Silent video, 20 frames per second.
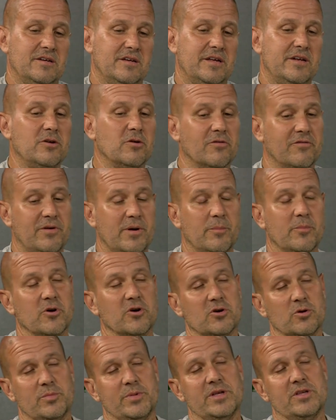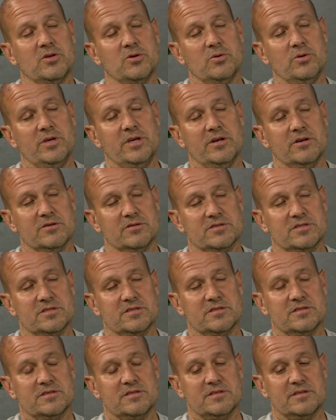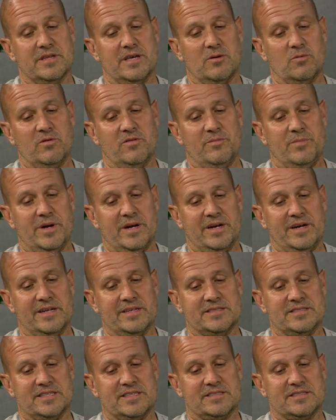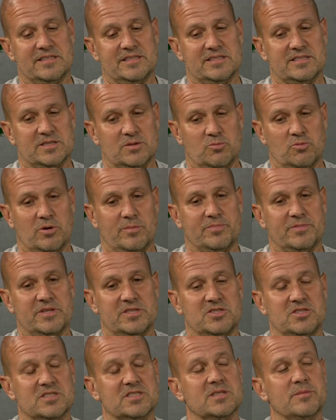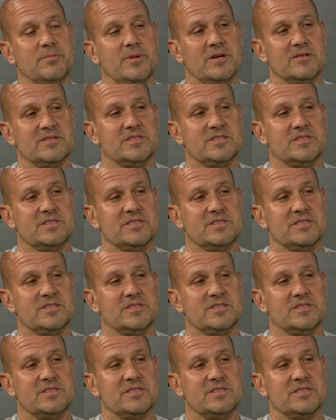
in November, it'll be two years that we've been in existence, and we're up to just about